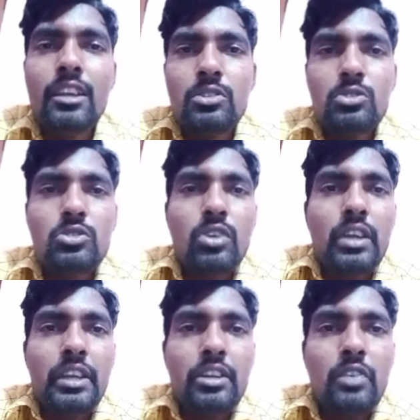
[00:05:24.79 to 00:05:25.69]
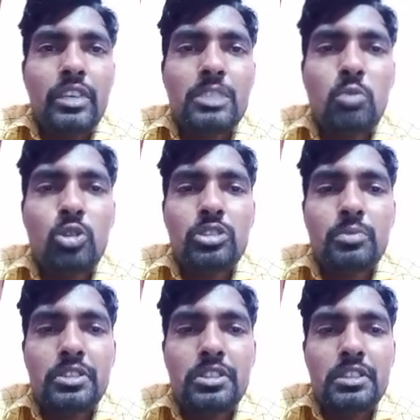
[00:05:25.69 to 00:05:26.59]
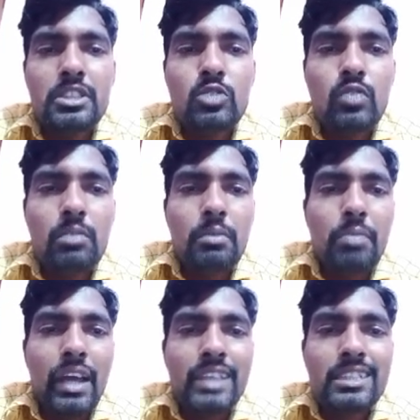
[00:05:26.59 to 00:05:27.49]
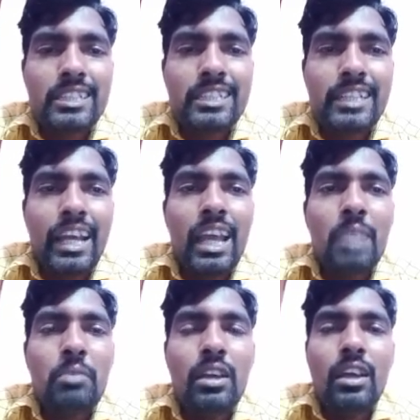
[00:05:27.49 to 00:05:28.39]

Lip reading: those kind of explosive materials will be blasting time.